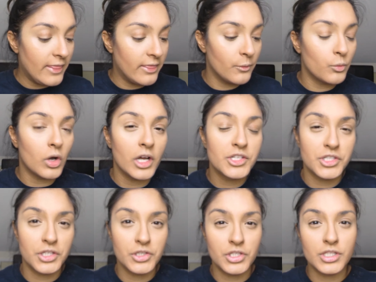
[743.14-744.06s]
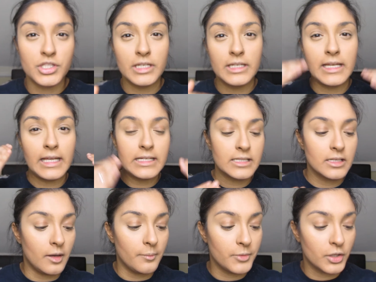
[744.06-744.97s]
And then what I do, just to
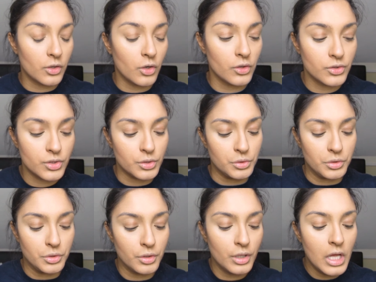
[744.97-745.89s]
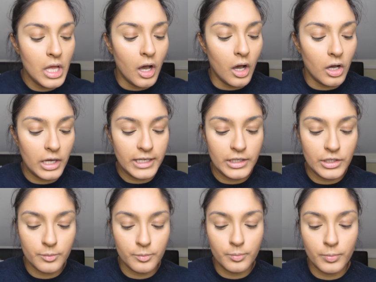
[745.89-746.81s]
neaten up the contour, I
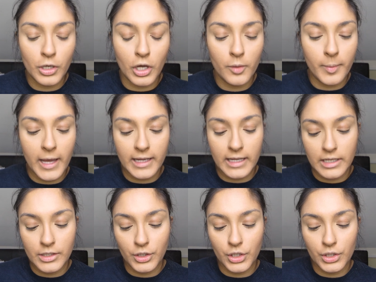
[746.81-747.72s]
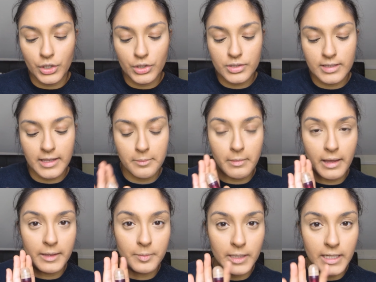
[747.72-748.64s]
go back and use the
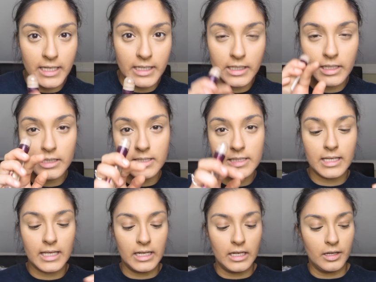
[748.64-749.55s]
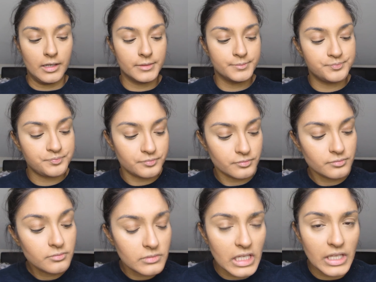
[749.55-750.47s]
Maybelline concealer
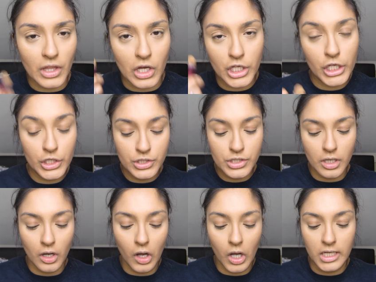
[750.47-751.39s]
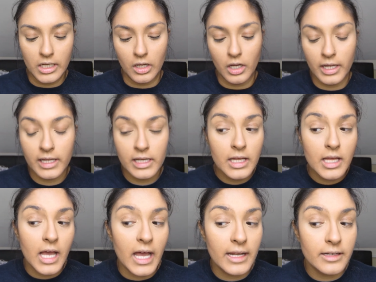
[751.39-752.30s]
that I used to highlight.
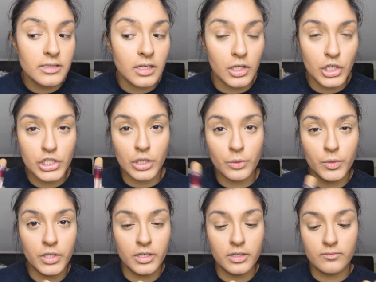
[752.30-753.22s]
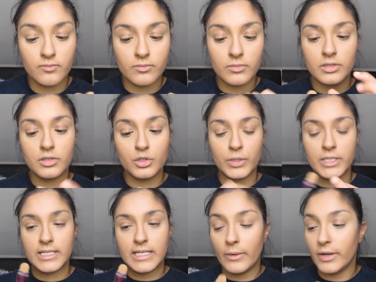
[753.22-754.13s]
And you don't want to
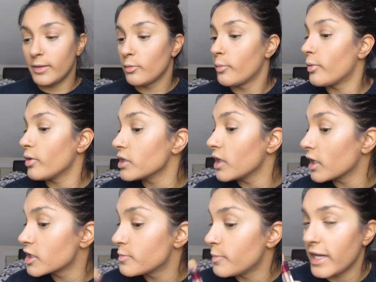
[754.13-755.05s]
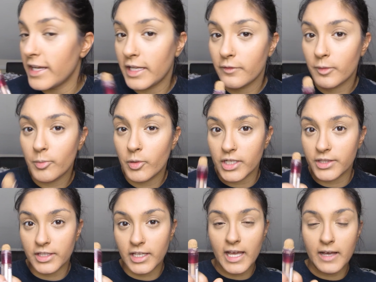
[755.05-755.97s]
twist out any more product, but any of the
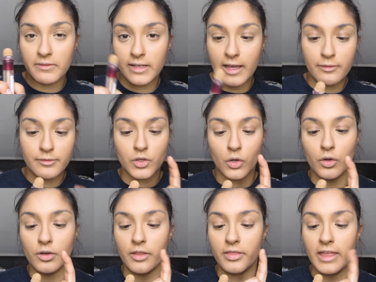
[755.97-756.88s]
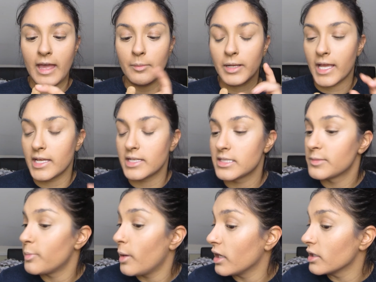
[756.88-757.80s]
product that you have left on the applicator
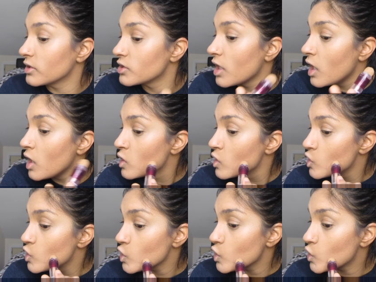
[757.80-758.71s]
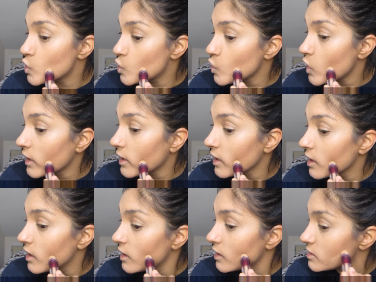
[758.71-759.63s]
sponge, just drag
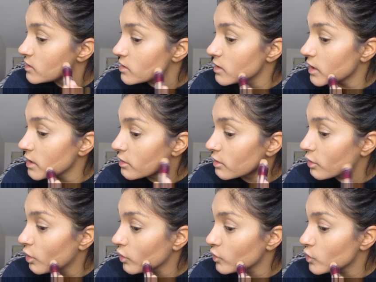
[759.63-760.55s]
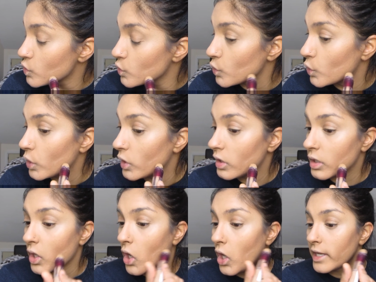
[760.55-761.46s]
it underneath the contour
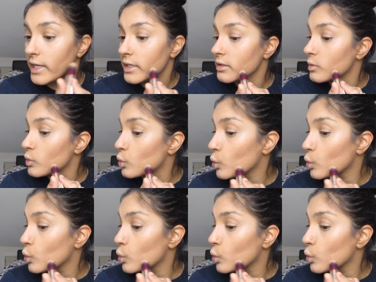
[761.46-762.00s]
line.